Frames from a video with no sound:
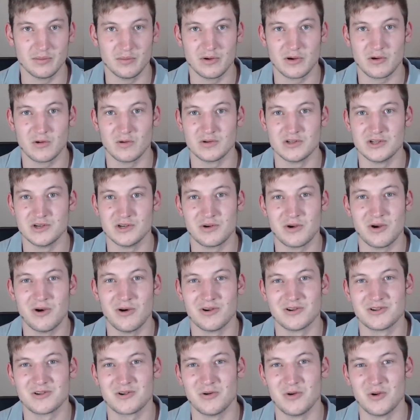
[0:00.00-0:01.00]
Because you
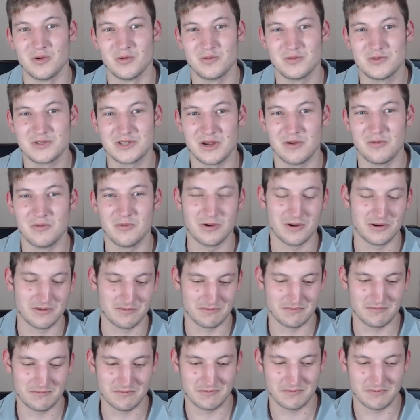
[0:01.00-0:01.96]
can't call someone